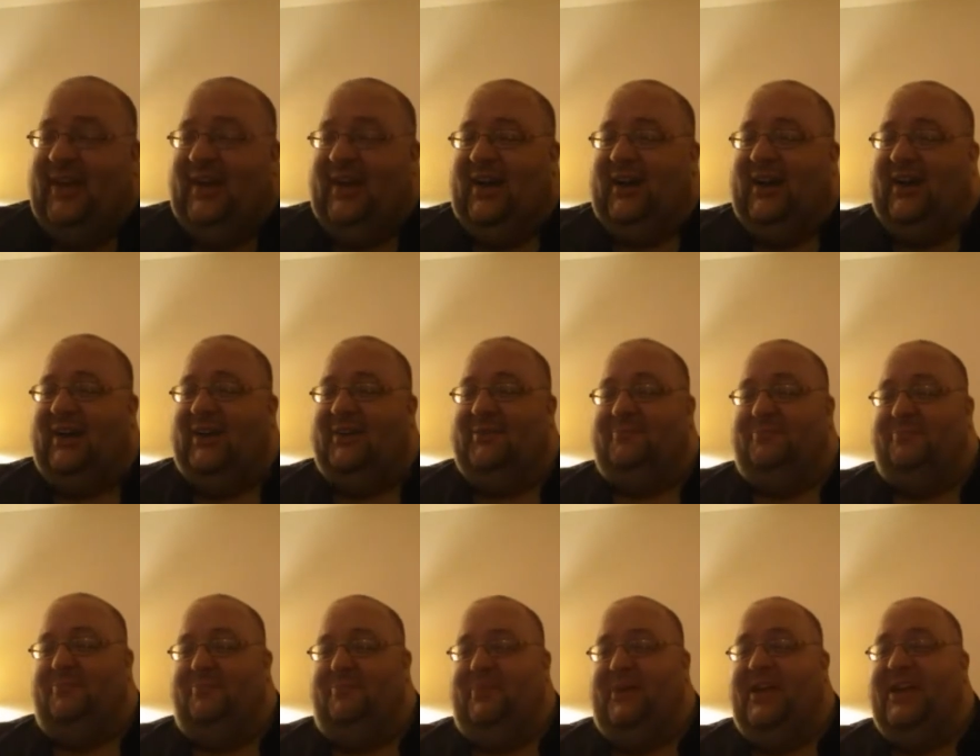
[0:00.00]

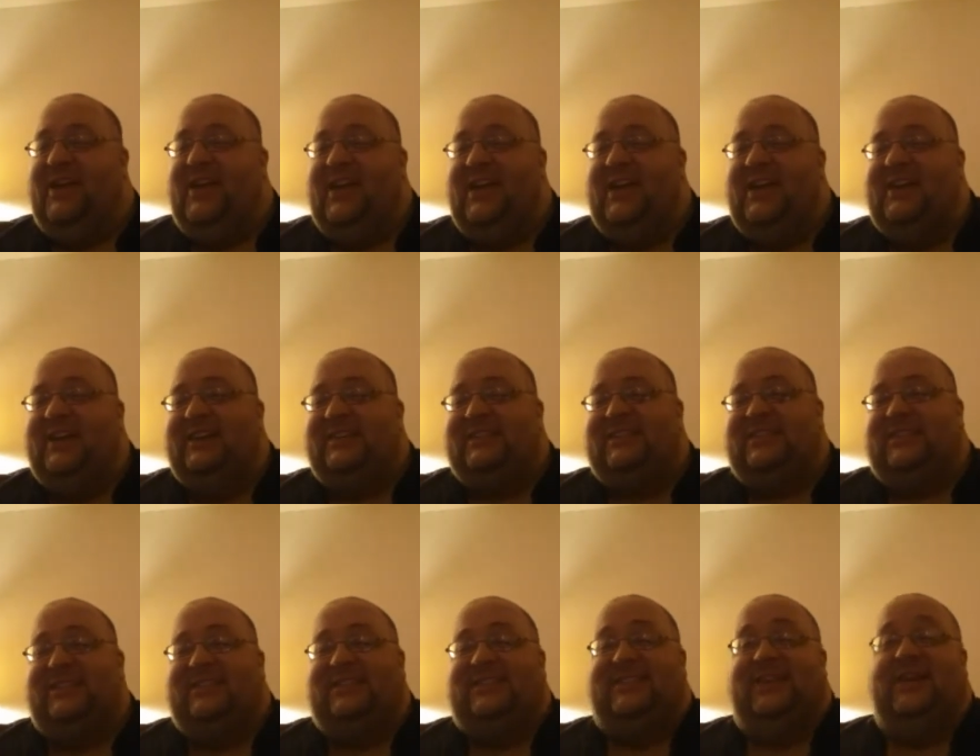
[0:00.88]
Uh, Big E is
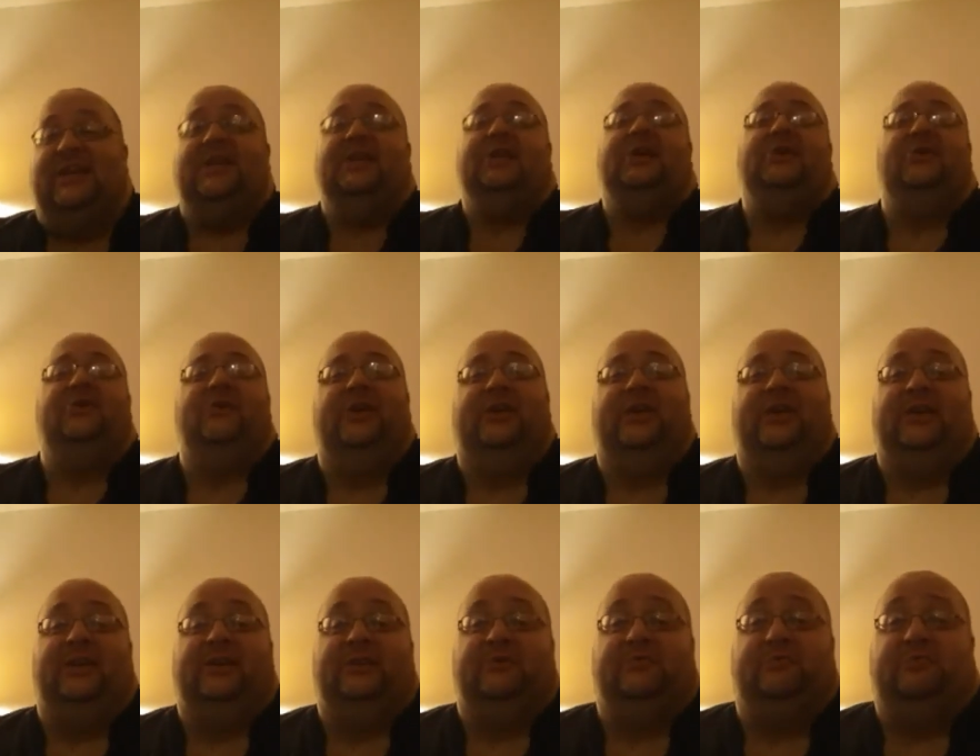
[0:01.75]

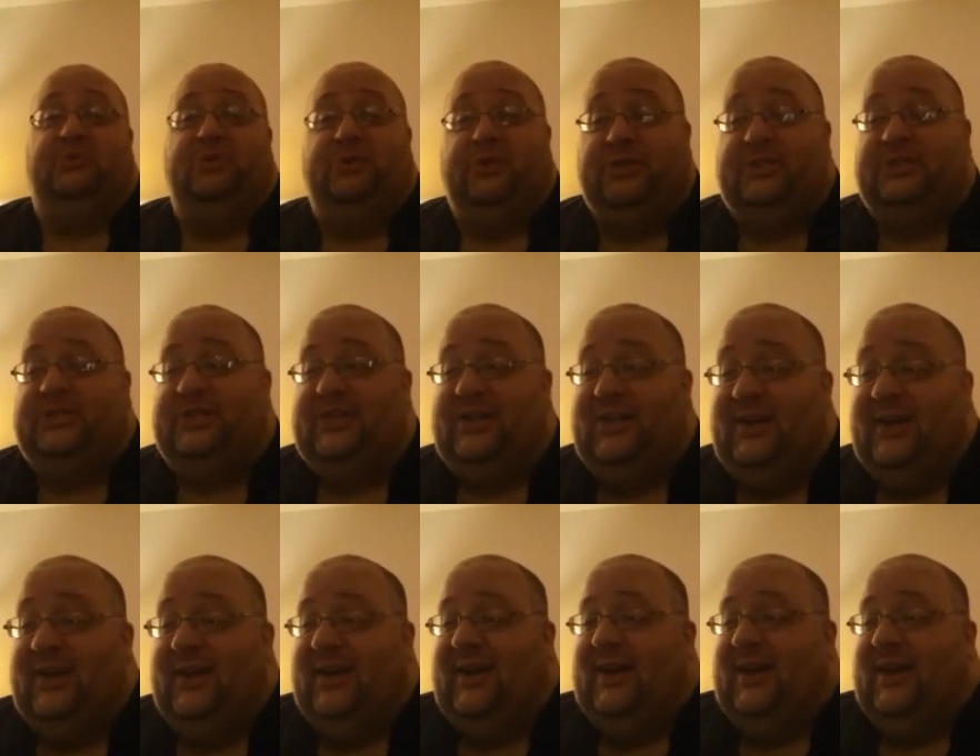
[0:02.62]
continuing his push